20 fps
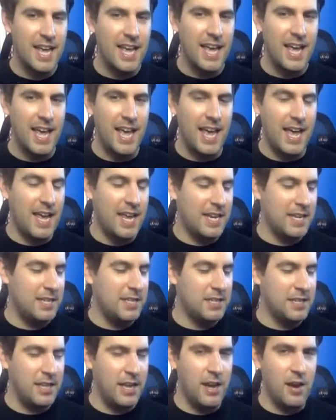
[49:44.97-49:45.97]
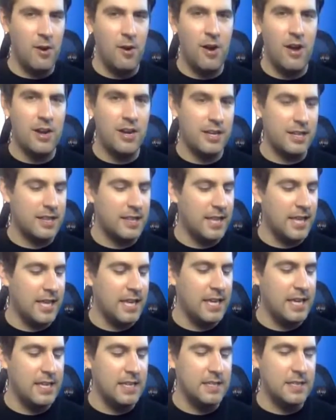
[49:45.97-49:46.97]
And the ironic
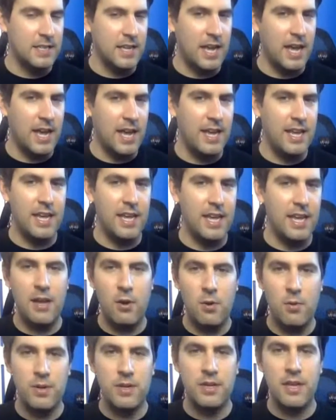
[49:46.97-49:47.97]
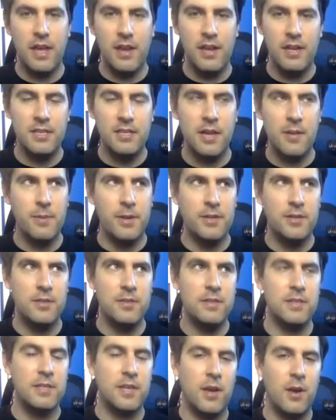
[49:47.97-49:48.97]
thing is, I always, anytime
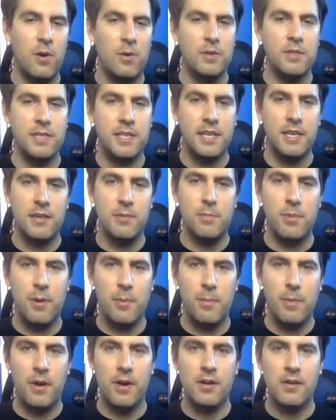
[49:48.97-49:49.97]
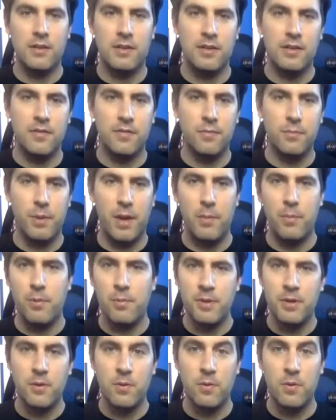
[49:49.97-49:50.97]
I do this, I always keep a bottle of
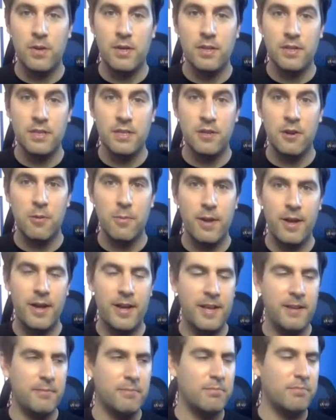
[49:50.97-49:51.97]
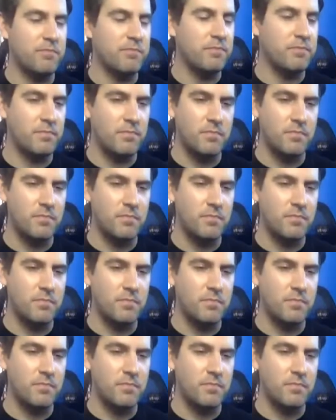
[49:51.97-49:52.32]
peppermint oil nearby.